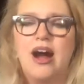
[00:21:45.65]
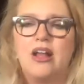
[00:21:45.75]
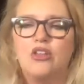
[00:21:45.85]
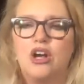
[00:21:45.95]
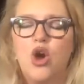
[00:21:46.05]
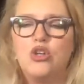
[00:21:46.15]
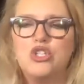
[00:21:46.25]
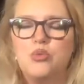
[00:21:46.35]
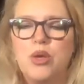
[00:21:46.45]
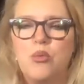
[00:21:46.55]
Look,
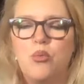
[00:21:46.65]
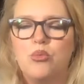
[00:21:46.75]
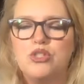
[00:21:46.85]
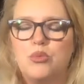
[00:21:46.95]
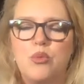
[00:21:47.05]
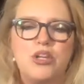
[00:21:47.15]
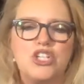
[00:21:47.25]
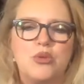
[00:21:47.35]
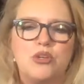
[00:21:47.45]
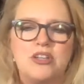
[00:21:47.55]
do we wish
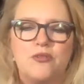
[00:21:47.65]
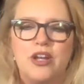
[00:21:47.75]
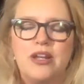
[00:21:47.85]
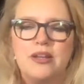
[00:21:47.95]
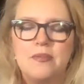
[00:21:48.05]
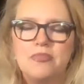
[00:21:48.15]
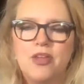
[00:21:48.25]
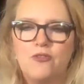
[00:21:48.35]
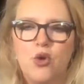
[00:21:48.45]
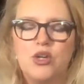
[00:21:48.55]
it were different?
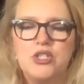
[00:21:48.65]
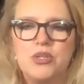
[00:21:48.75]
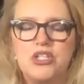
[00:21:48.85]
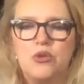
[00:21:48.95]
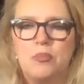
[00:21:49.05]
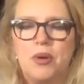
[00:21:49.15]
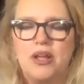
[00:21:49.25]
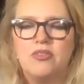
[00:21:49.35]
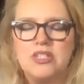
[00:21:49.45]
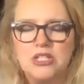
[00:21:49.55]
Of course we do, but
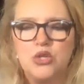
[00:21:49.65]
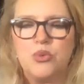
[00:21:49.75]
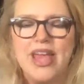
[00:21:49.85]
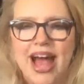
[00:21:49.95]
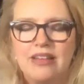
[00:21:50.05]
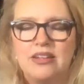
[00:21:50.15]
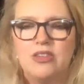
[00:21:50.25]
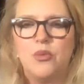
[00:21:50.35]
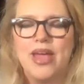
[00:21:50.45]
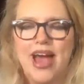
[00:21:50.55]
this is the reality
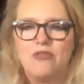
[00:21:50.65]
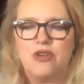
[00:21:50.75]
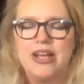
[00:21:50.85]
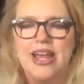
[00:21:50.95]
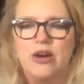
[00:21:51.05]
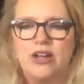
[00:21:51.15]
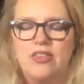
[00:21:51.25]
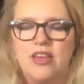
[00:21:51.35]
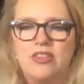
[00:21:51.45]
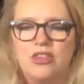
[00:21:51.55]
that we have right now. And I
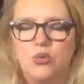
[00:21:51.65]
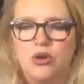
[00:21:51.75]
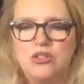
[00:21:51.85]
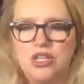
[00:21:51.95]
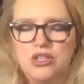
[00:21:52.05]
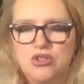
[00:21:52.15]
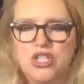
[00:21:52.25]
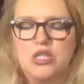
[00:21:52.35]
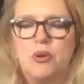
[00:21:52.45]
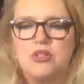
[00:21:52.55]
think that the words that you
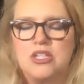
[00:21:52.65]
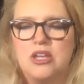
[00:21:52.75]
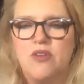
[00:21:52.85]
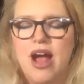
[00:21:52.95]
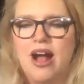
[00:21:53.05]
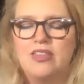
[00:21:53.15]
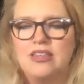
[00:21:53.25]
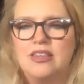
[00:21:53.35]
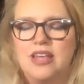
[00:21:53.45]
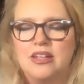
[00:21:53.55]
just spoke, Steve, I think
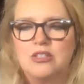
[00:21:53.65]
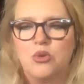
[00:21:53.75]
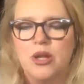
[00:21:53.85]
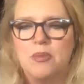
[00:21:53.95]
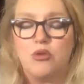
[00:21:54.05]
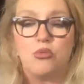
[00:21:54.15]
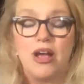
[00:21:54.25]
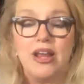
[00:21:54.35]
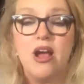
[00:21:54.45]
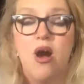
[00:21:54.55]
that that's going to be the
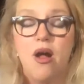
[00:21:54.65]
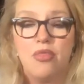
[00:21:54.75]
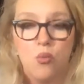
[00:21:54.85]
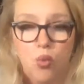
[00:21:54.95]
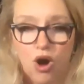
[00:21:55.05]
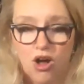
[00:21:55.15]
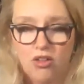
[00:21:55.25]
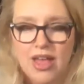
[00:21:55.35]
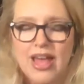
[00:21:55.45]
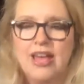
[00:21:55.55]
writing on the
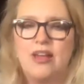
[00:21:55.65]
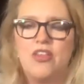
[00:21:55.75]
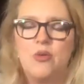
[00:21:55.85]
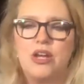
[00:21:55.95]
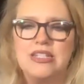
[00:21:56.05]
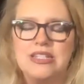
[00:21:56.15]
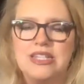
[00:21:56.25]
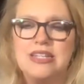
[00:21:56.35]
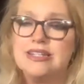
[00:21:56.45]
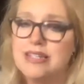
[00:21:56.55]
wall. And I think we're going to
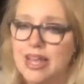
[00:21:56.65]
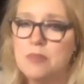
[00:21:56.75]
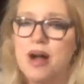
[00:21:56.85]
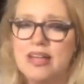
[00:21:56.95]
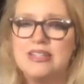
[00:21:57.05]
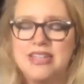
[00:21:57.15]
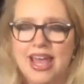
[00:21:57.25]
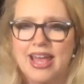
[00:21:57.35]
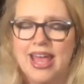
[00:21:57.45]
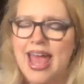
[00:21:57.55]
see it day by
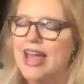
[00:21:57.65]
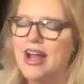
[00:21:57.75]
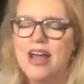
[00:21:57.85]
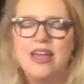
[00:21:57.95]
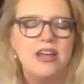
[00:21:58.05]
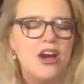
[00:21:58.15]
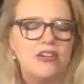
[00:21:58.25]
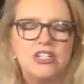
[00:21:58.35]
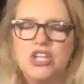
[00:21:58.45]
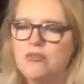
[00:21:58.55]
day. And I
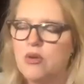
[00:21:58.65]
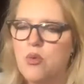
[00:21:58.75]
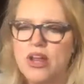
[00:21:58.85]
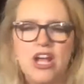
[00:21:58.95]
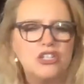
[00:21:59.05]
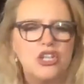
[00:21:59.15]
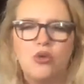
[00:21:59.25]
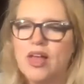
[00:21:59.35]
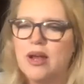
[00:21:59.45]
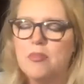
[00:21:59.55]
encourage everyone, don't
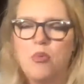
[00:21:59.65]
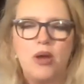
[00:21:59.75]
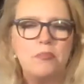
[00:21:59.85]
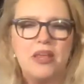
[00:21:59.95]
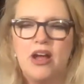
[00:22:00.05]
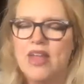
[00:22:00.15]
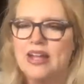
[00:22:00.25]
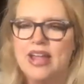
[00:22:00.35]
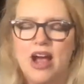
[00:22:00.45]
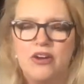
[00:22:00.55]
let up one bit on that
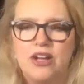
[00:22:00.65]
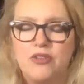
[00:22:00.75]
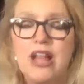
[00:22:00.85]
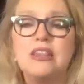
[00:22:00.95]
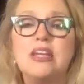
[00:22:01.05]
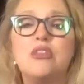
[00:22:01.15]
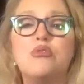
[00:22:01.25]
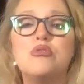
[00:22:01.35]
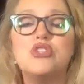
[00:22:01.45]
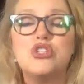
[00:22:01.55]
narrative. Lead
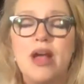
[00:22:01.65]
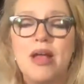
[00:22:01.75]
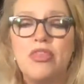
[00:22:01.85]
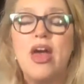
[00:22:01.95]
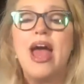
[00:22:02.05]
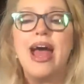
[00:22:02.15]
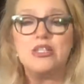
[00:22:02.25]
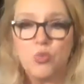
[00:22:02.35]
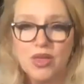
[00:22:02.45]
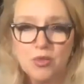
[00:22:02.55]
through strength as we